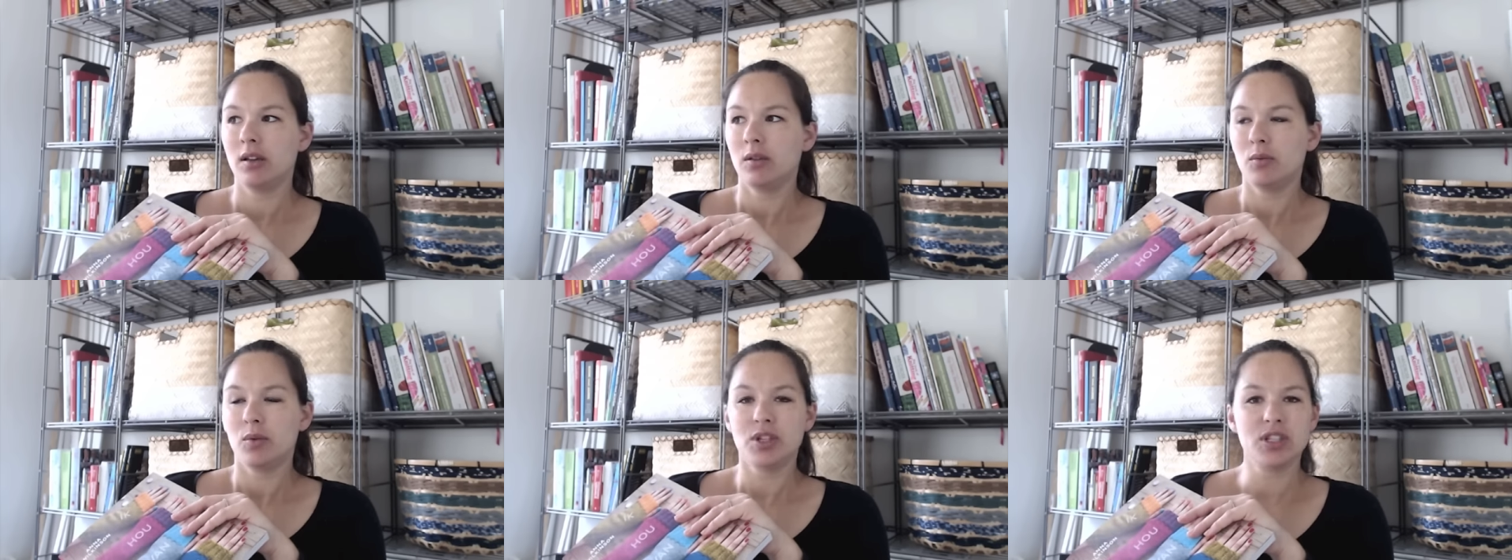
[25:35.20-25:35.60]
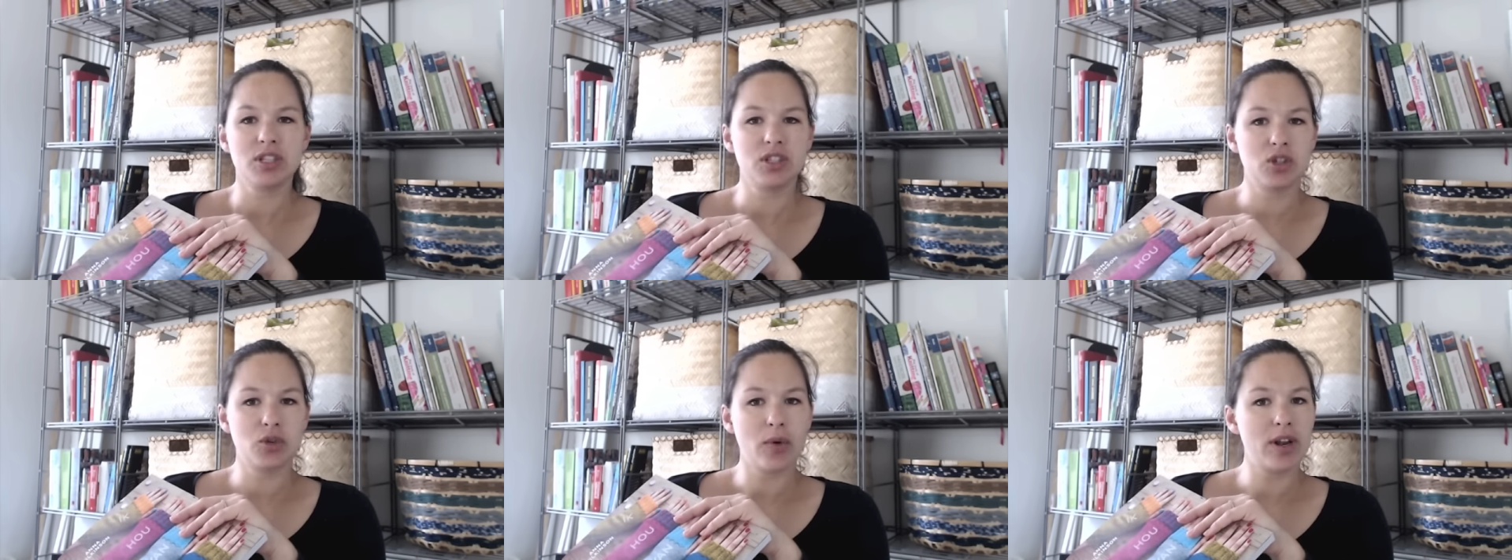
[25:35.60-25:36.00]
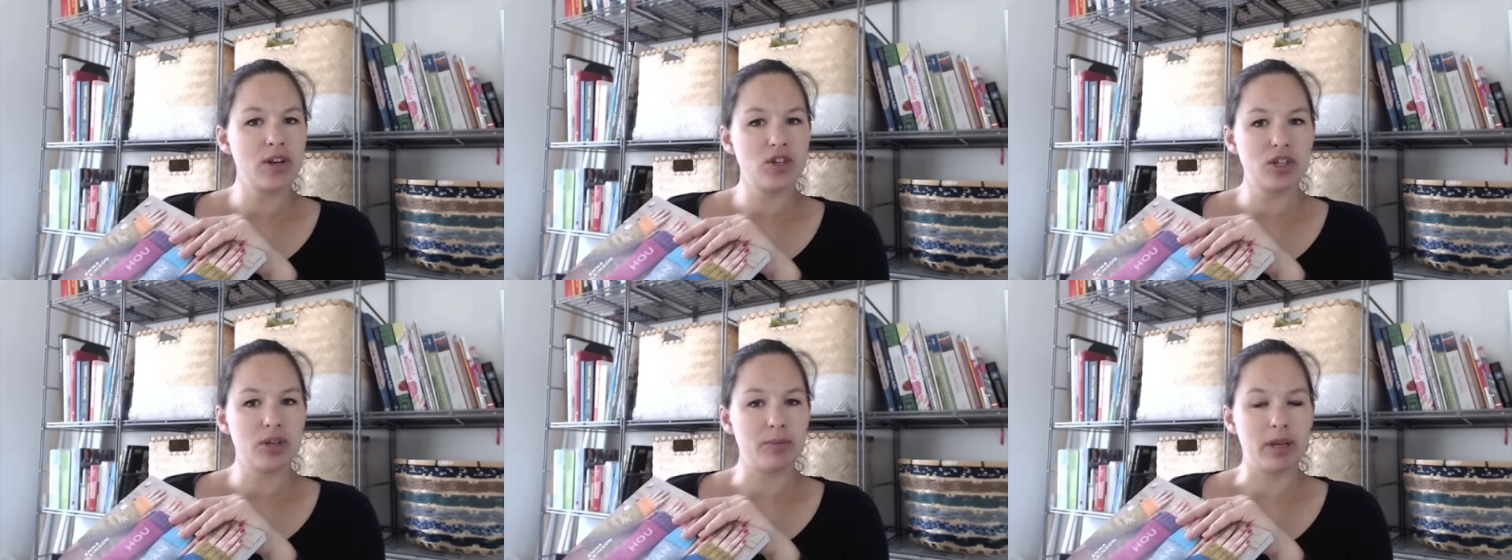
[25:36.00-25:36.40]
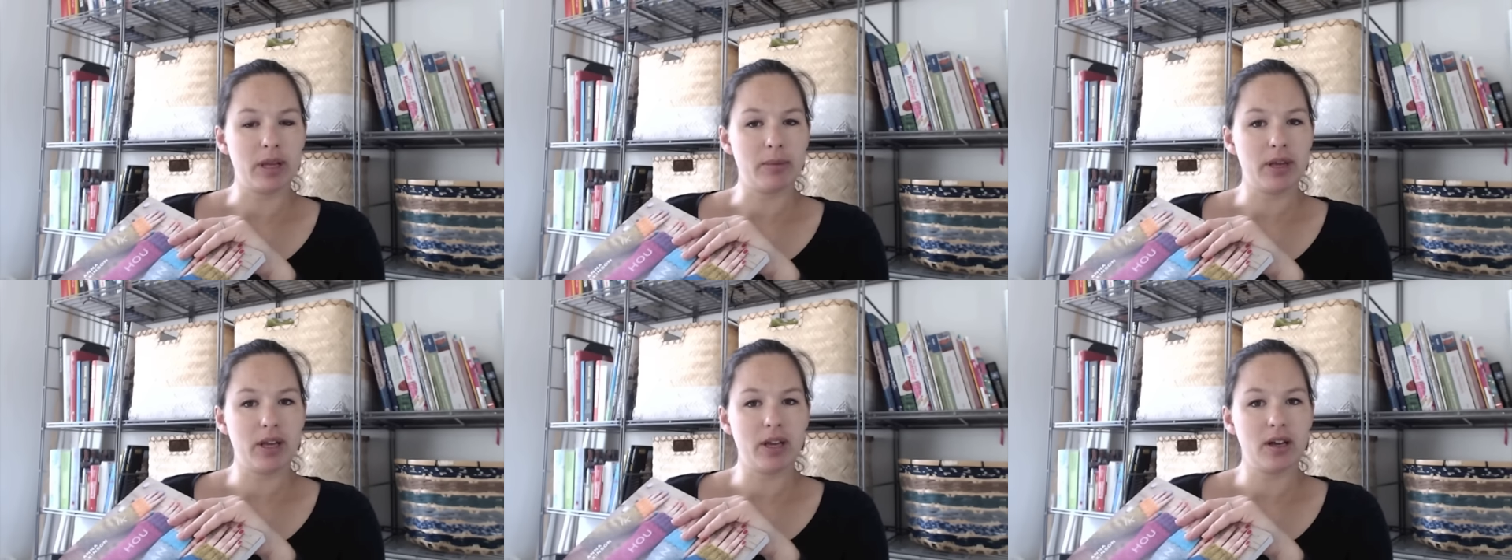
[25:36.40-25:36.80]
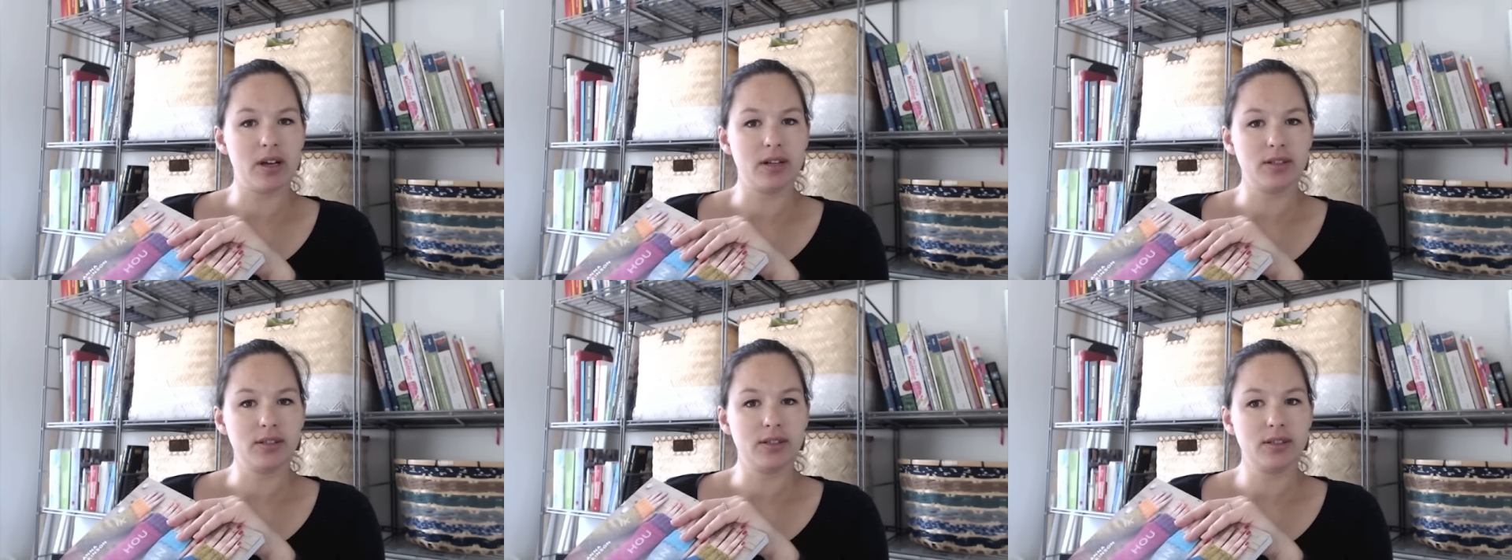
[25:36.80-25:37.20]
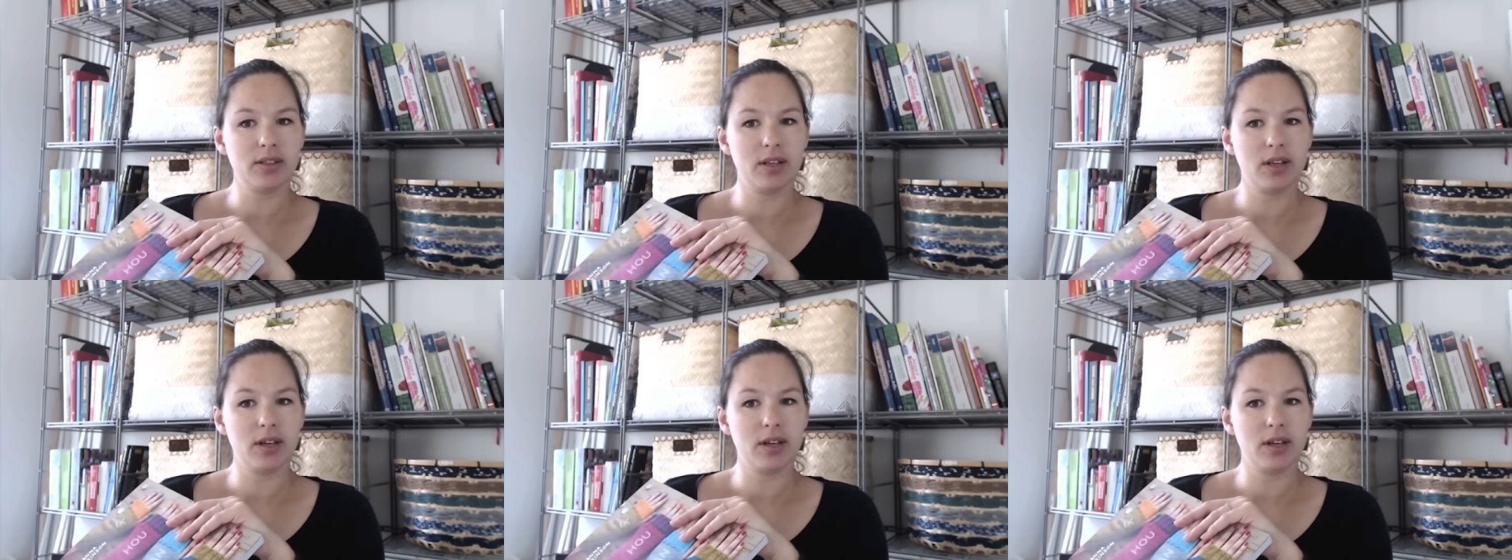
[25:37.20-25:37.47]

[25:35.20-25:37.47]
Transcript: Which is strange to me, because